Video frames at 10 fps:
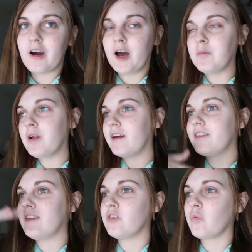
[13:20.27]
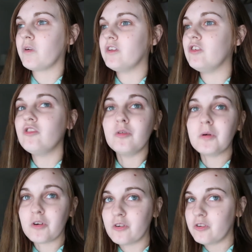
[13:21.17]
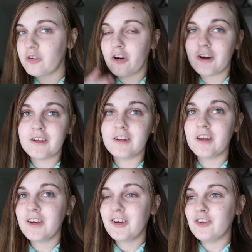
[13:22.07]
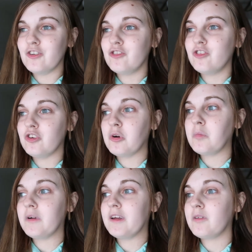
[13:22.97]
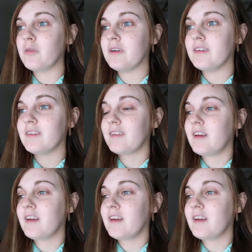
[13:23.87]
I'm not this one YouTuber who started YouTube when it was